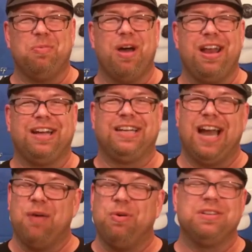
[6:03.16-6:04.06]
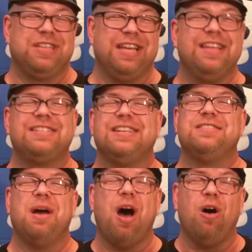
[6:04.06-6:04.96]
product, and I will say this
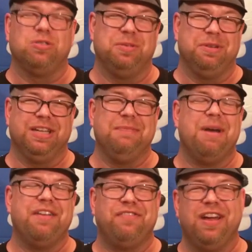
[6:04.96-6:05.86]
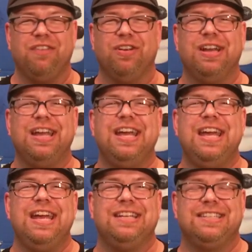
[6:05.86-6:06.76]
is ultimately my favorite,
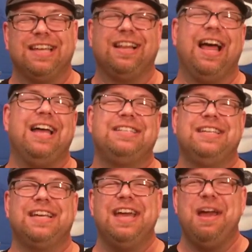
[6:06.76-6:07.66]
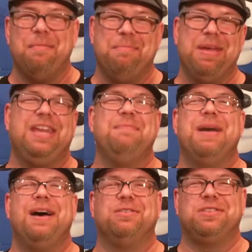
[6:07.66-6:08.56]
is the classic Mickey
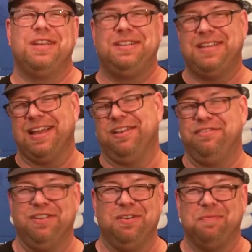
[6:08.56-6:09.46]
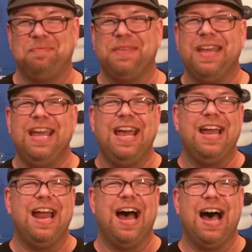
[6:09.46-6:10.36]
Mouse telephone.
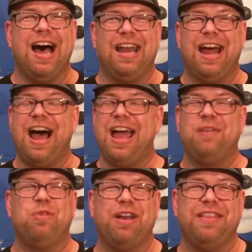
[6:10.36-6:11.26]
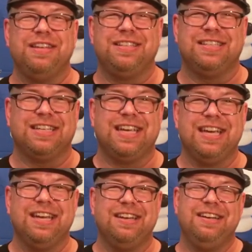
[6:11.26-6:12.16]
Now, I had one of these as a
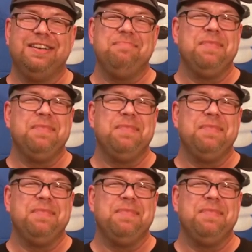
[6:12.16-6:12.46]
kid.